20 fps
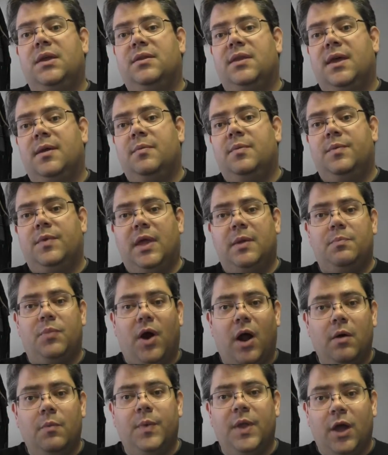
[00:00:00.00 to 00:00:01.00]
They they
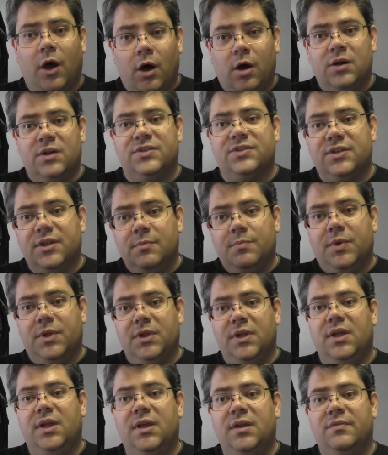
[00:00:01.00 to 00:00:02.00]
probably honestly
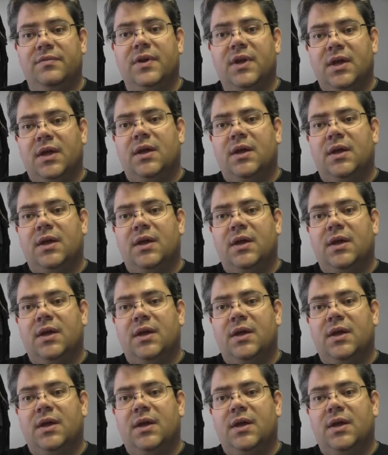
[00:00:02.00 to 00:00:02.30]
believe